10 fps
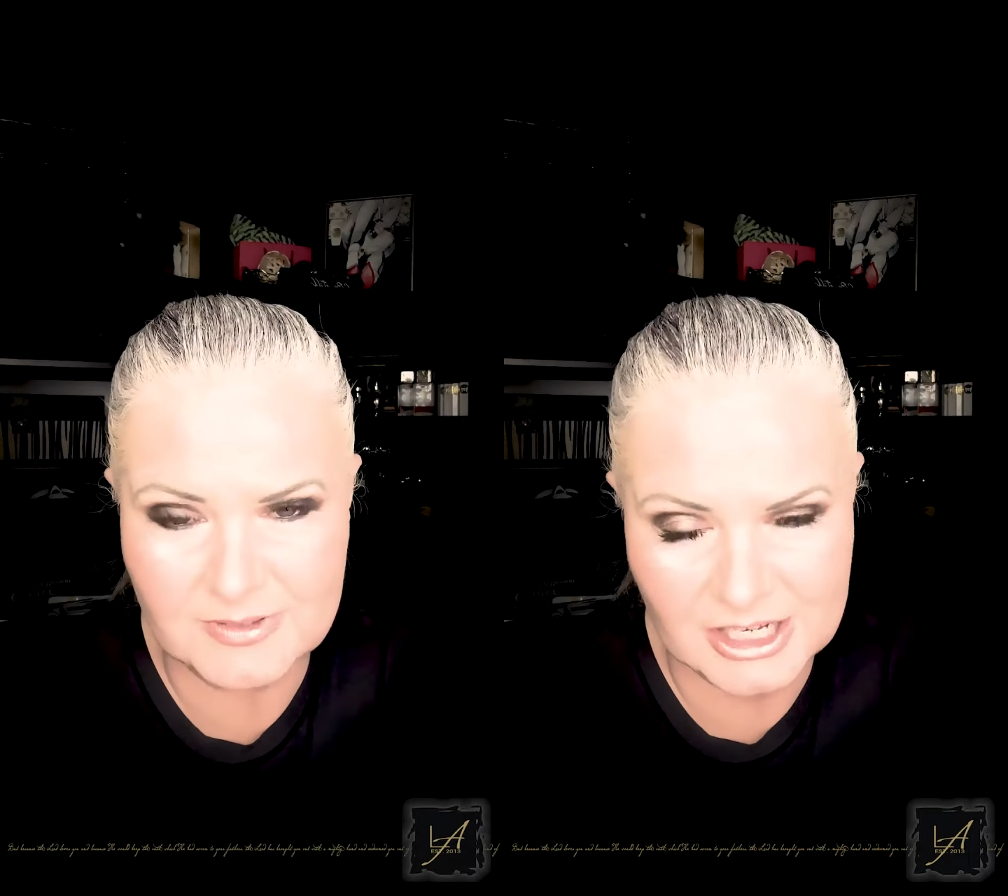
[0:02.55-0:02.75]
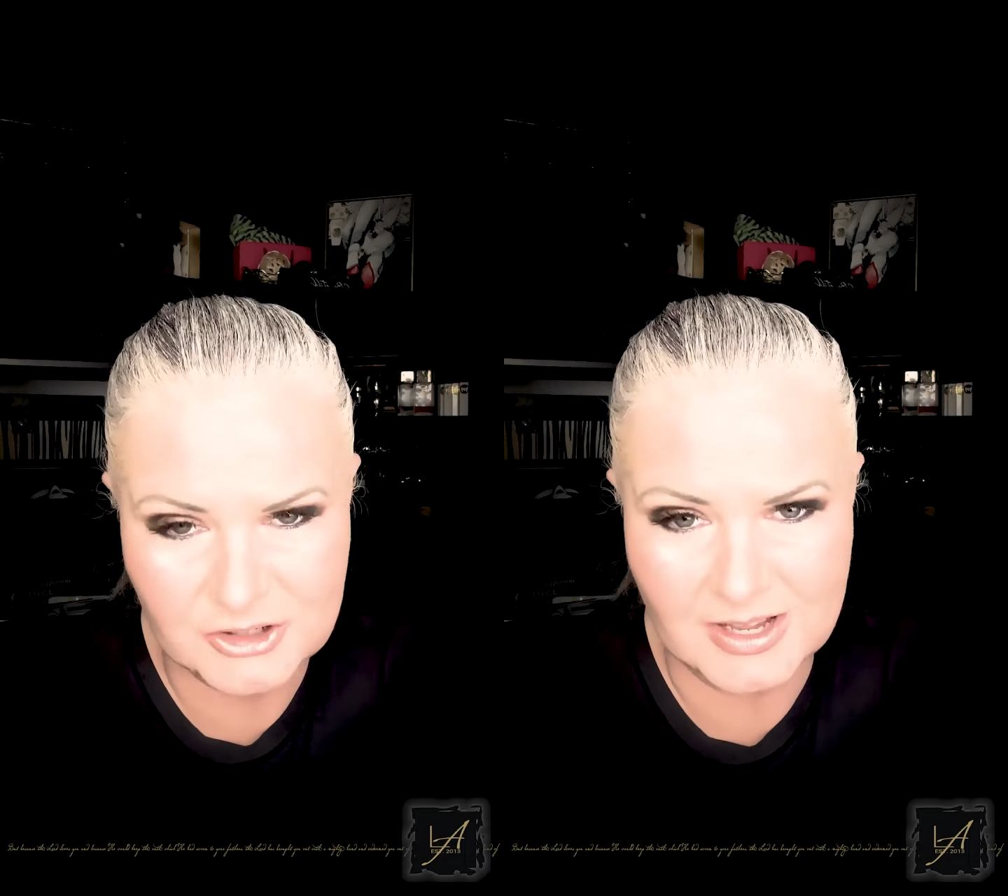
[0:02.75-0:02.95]

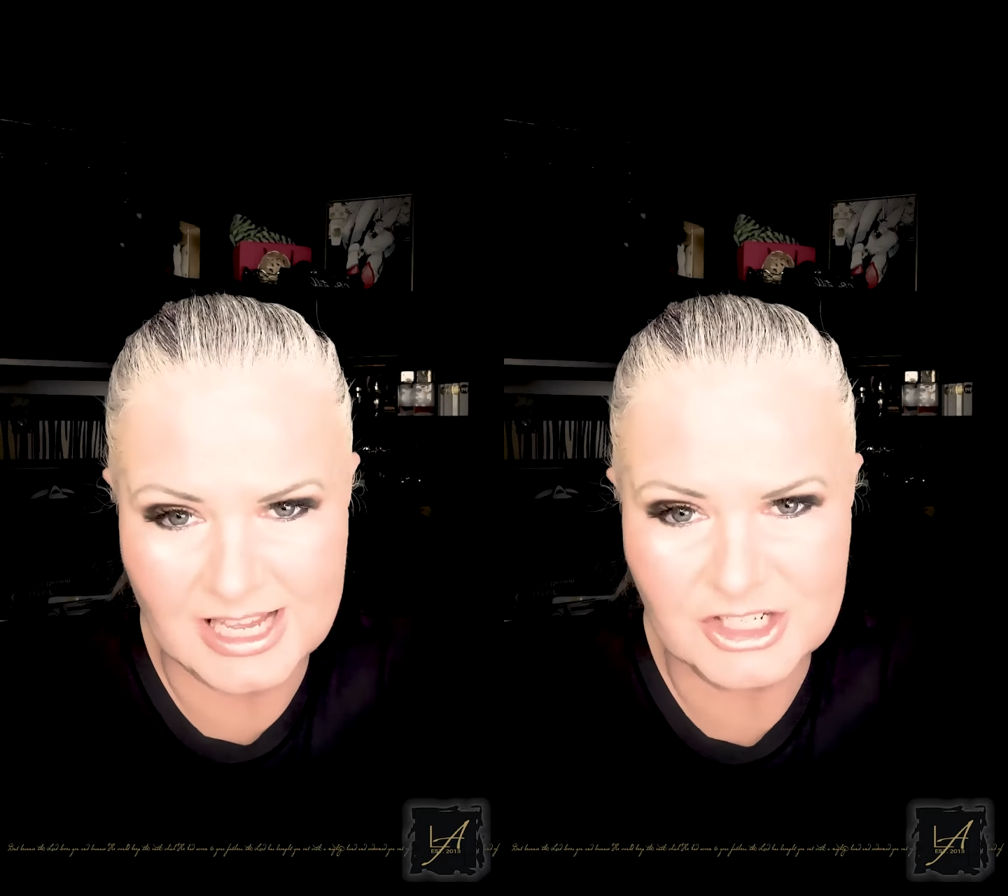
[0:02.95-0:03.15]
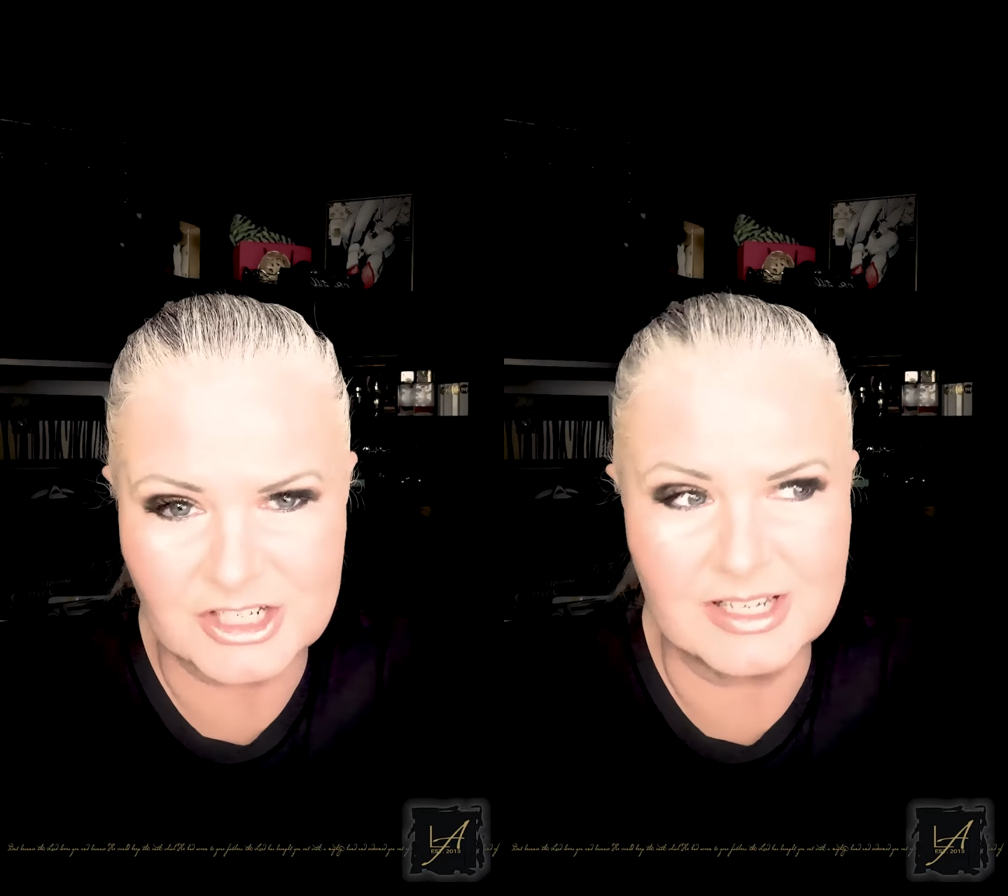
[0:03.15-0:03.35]

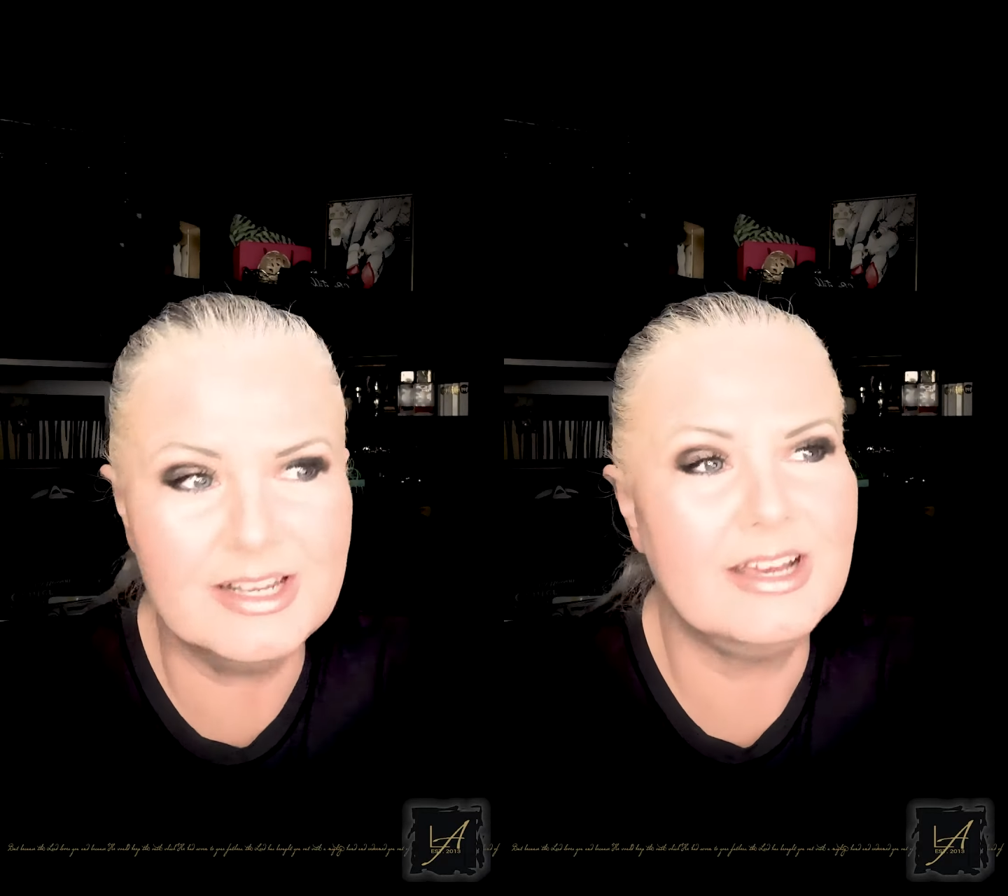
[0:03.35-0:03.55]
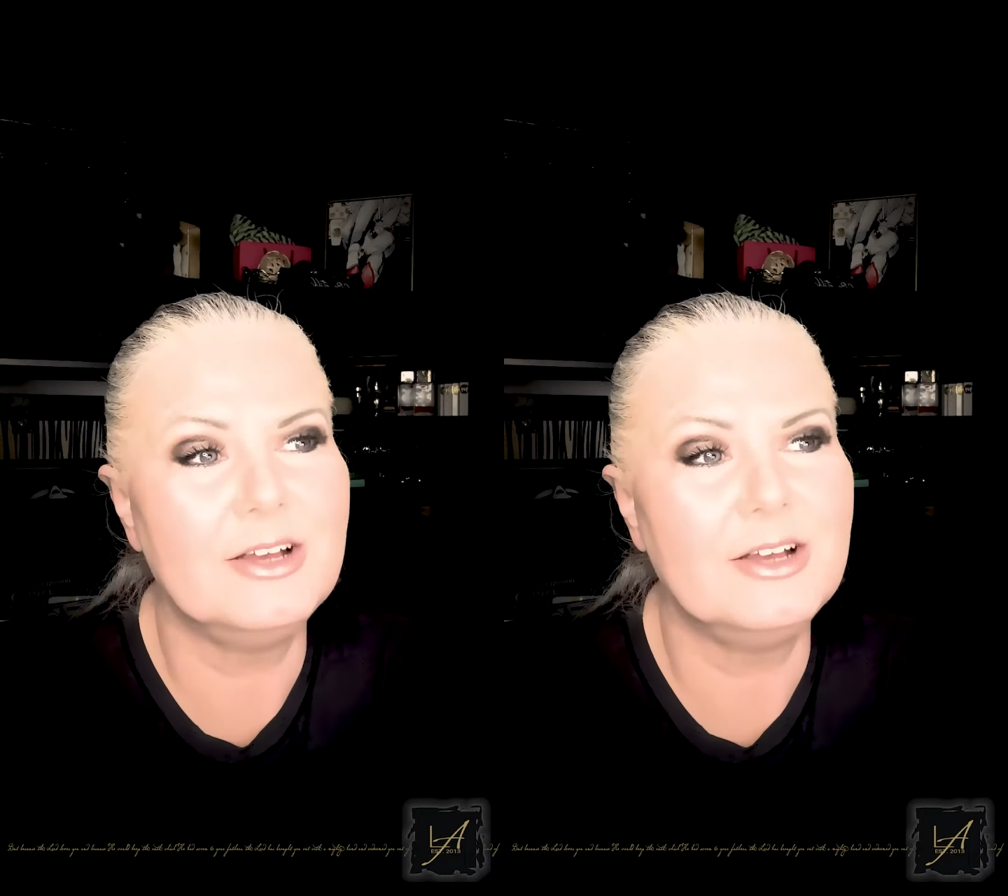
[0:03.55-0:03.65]
Lashucation,